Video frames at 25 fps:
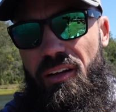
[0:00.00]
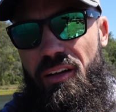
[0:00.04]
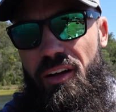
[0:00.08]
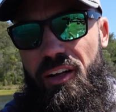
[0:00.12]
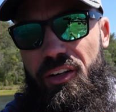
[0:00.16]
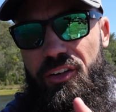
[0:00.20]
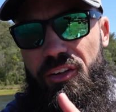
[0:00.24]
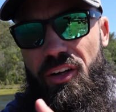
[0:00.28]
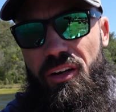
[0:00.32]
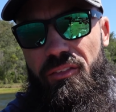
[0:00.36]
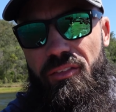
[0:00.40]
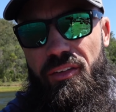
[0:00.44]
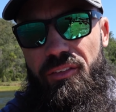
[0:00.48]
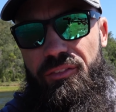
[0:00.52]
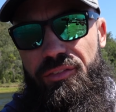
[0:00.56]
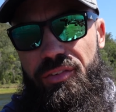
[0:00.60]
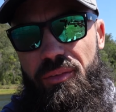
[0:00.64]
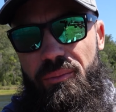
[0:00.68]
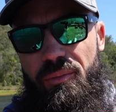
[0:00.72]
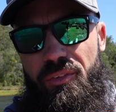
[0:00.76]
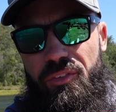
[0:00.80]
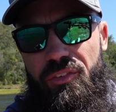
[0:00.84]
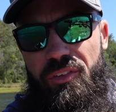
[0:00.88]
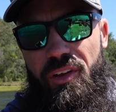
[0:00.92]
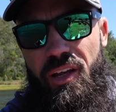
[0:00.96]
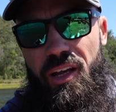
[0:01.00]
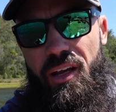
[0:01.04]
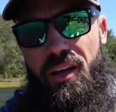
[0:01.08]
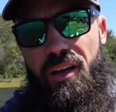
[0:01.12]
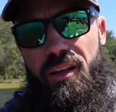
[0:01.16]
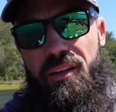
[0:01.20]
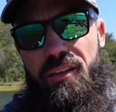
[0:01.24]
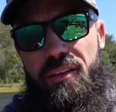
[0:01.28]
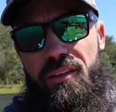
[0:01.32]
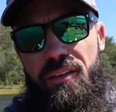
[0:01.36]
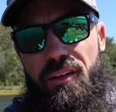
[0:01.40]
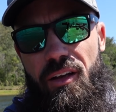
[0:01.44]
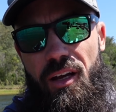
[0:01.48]
I drive in from the
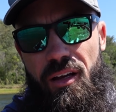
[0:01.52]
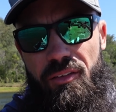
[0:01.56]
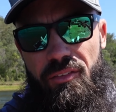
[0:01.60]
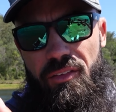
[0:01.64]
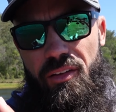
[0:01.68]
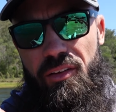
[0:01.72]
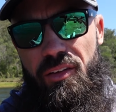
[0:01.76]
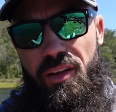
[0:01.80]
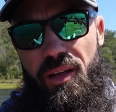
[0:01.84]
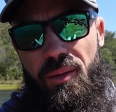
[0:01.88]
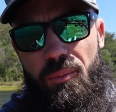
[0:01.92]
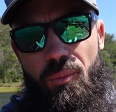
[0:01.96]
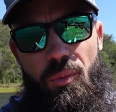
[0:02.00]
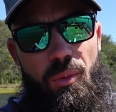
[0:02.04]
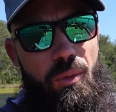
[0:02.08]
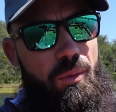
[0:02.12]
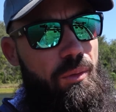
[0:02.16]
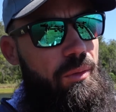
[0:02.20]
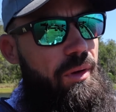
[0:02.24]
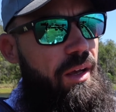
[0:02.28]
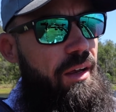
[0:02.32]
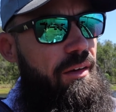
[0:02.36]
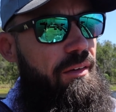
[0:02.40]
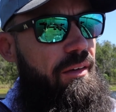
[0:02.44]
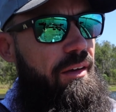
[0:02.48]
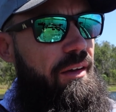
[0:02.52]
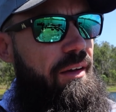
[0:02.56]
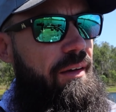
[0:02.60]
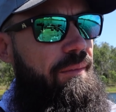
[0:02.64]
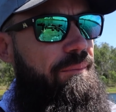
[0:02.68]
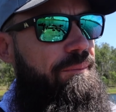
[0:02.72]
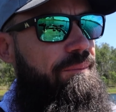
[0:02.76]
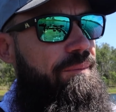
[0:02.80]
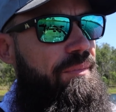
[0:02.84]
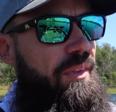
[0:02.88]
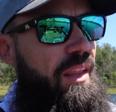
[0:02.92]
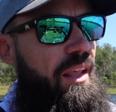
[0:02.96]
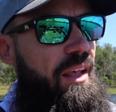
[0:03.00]
south over the dam wall area.
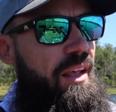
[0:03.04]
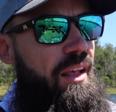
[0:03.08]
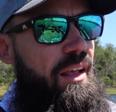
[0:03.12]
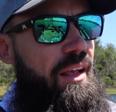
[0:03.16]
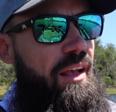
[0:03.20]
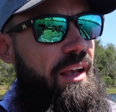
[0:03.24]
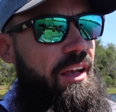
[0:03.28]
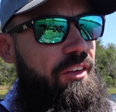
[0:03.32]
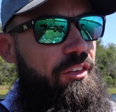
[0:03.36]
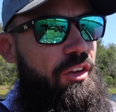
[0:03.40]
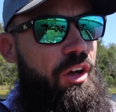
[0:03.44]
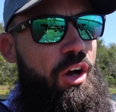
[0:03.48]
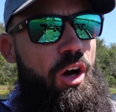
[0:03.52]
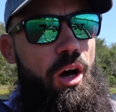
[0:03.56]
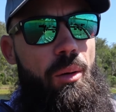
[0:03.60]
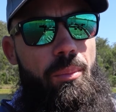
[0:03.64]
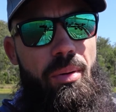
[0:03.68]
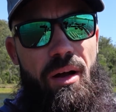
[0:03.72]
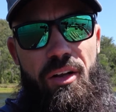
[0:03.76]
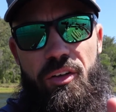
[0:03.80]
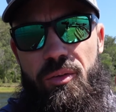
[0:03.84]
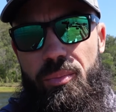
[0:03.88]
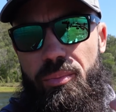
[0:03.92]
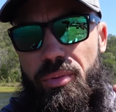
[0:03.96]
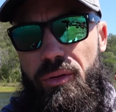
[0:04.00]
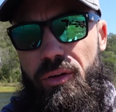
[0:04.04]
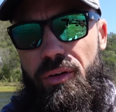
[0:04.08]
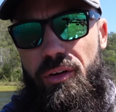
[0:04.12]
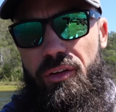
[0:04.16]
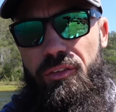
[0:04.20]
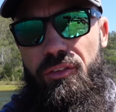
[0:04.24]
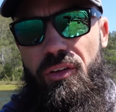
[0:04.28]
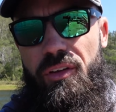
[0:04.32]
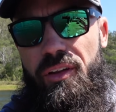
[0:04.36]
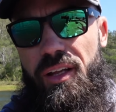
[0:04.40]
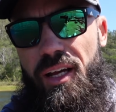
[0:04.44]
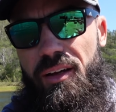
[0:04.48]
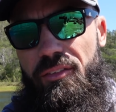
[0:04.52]
There's a whole bunch of birds
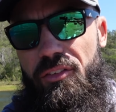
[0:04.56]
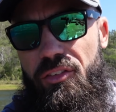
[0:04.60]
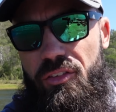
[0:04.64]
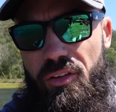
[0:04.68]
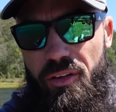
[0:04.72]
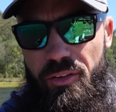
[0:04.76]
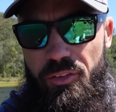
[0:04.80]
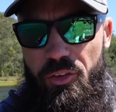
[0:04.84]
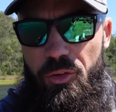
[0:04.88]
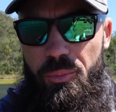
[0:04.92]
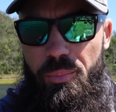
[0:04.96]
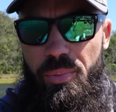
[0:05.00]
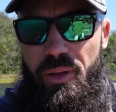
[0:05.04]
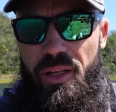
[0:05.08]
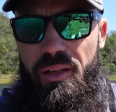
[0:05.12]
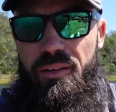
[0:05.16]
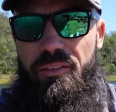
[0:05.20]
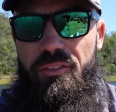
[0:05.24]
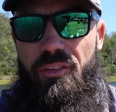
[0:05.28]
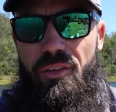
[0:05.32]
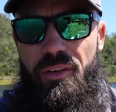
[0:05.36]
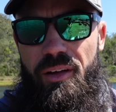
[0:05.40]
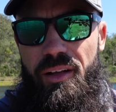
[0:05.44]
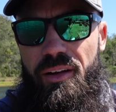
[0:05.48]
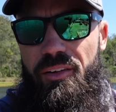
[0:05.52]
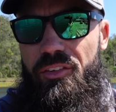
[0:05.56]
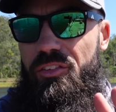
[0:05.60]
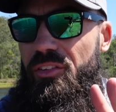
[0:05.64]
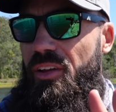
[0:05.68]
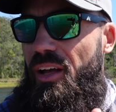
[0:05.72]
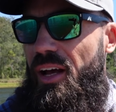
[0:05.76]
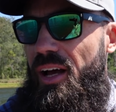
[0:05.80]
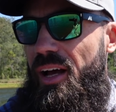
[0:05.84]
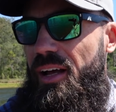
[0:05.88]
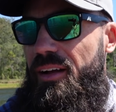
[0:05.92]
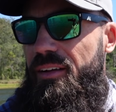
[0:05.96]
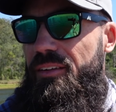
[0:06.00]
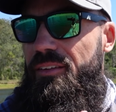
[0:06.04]
on the other side of the spit. So I'm going to
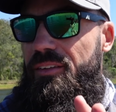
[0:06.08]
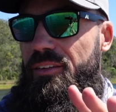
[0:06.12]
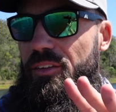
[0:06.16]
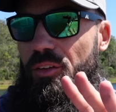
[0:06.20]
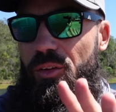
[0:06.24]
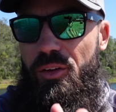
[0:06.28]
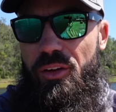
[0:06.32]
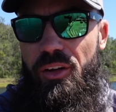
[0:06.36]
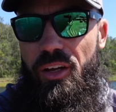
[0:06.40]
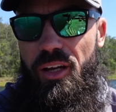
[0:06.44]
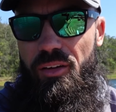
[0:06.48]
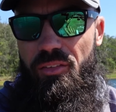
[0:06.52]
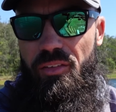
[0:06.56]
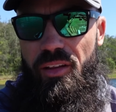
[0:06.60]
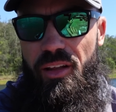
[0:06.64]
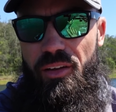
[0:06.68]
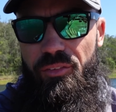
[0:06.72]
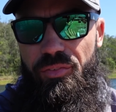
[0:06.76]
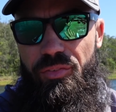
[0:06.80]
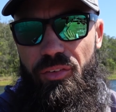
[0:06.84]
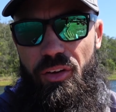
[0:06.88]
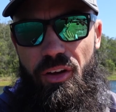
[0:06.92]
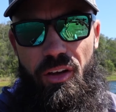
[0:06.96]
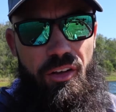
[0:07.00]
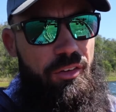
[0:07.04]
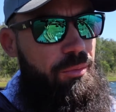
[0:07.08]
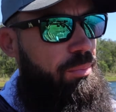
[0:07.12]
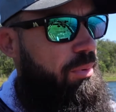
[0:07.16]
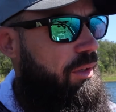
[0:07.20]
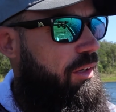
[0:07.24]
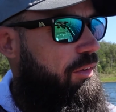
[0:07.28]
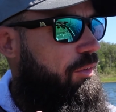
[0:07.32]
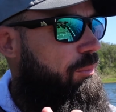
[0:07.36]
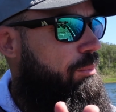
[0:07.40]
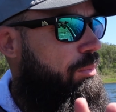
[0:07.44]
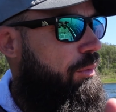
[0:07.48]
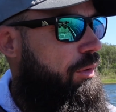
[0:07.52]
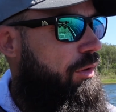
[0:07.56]
start looking over there first
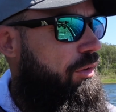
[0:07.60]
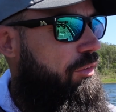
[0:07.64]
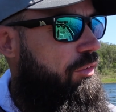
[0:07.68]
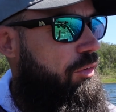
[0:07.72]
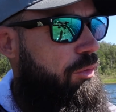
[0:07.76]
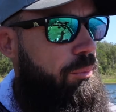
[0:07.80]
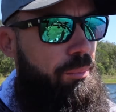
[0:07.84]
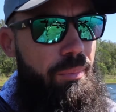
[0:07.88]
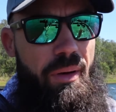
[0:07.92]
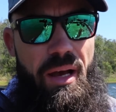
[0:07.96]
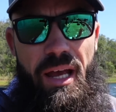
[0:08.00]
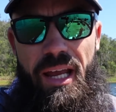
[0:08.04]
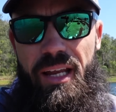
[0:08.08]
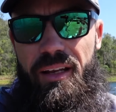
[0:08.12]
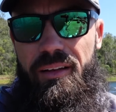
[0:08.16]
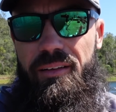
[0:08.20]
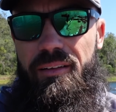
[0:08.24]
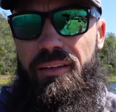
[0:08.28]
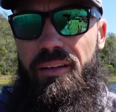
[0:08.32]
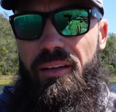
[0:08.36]
because birds is bait.